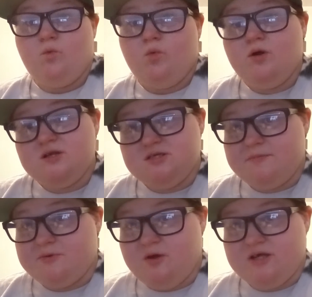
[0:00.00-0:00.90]
What is
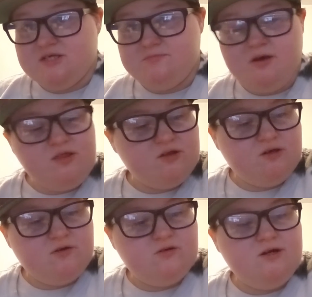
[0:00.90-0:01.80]
up, you guys? It's Beth
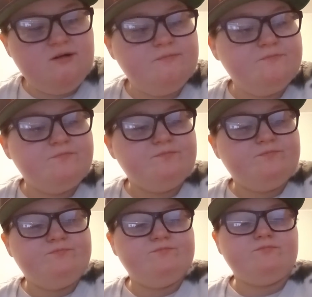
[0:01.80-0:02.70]
Hittle here.
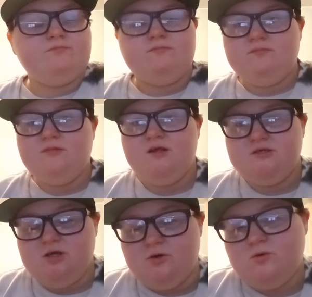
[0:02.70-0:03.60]

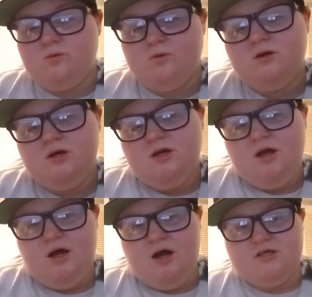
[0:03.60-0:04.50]
So,
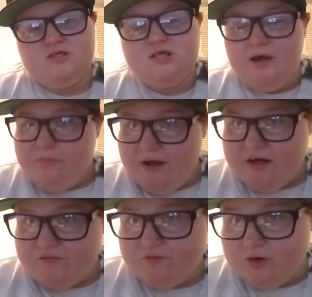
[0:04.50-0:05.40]
I just got
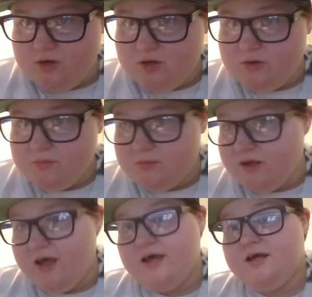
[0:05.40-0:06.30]
back from
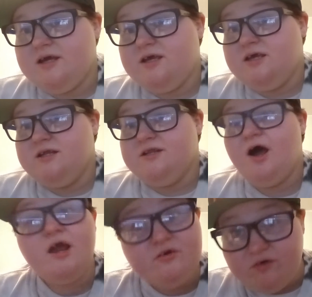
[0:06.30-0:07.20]
a
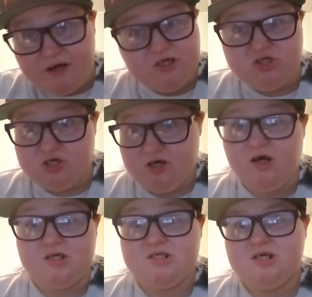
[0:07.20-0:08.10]
Night Ranger
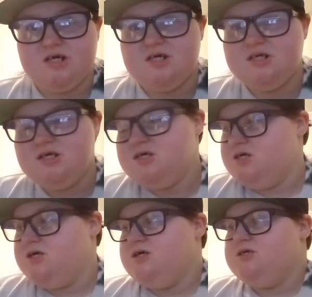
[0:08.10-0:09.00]
concert.
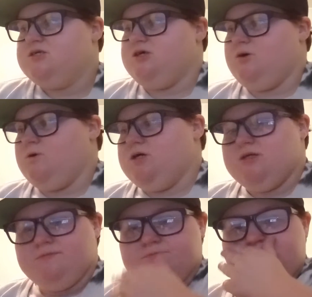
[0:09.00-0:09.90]
So,
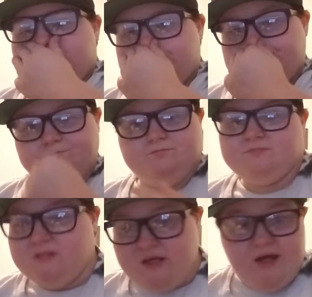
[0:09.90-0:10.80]
uh,
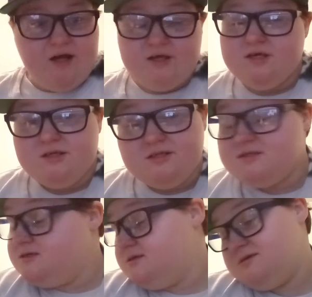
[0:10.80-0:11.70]
yeah, it
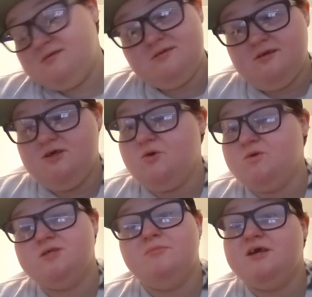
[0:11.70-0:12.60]
it
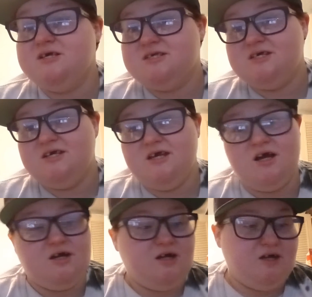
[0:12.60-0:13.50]
was amazing.
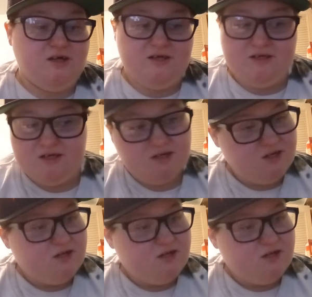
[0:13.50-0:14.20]
I